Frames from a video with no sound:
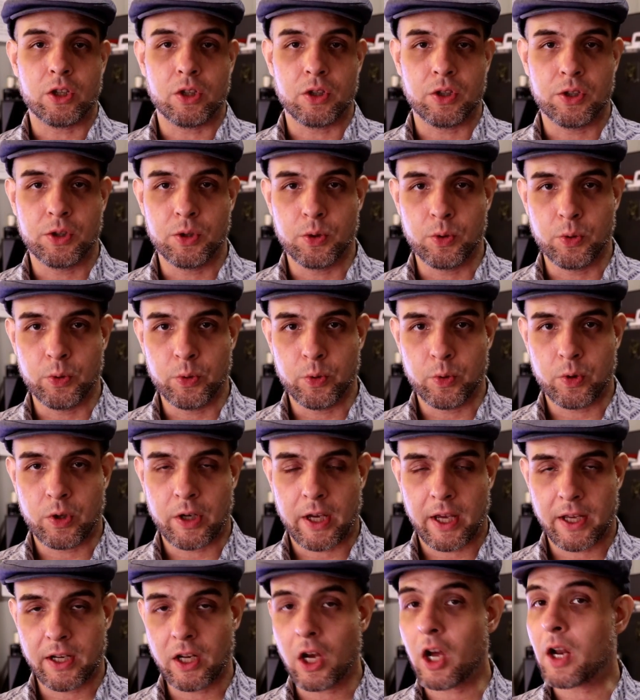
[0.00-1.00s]
you
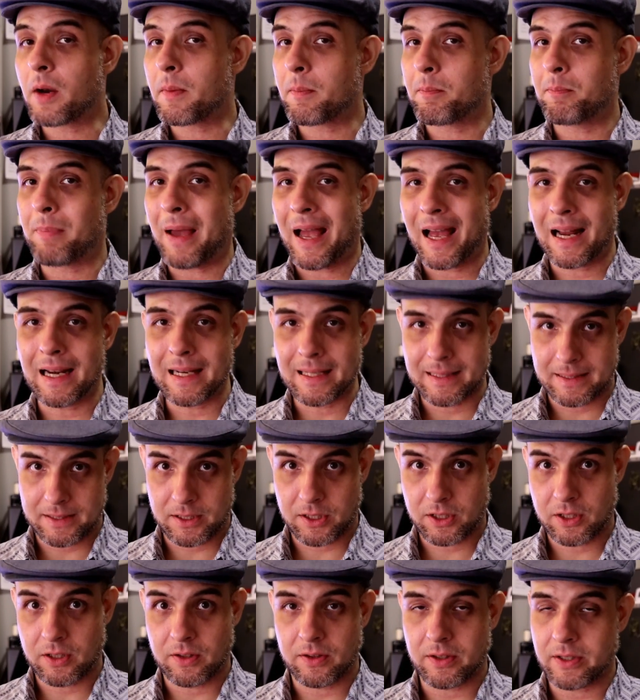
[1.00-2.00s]
cannot
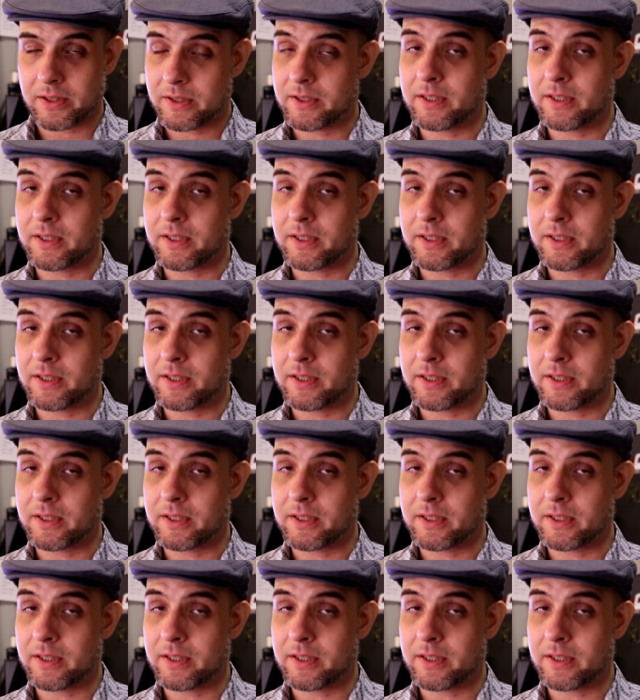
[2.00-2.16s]
balance the